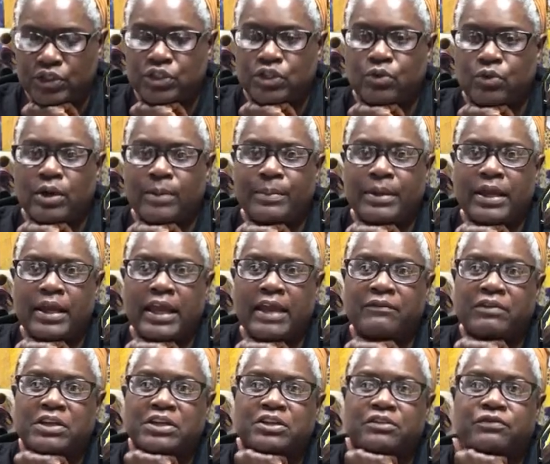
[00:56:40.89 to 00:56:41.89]
So I'm
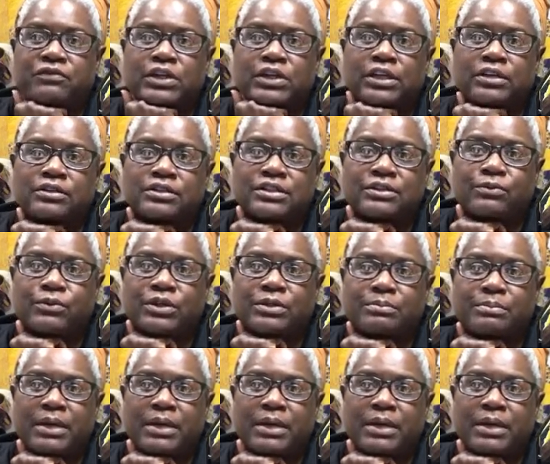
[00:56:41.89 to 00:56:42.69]
having difficulty with